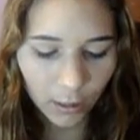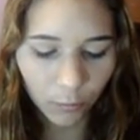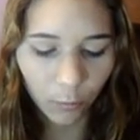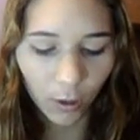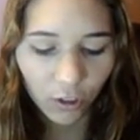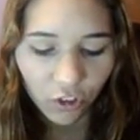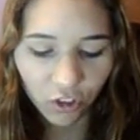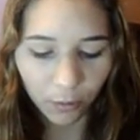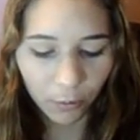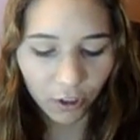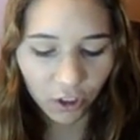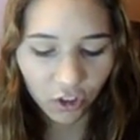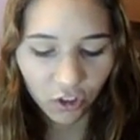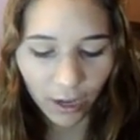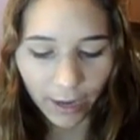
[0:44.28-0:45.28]
one
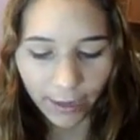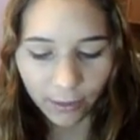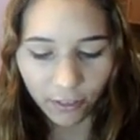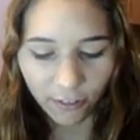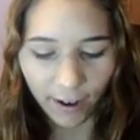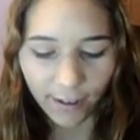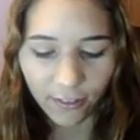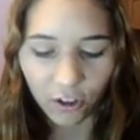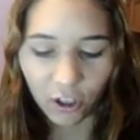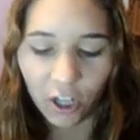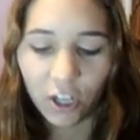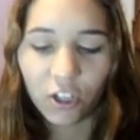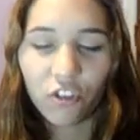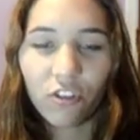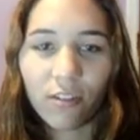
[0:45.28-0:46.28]
shimmery shade, the rest
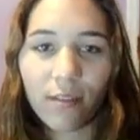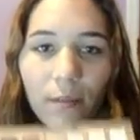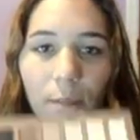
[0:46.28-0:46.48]
are just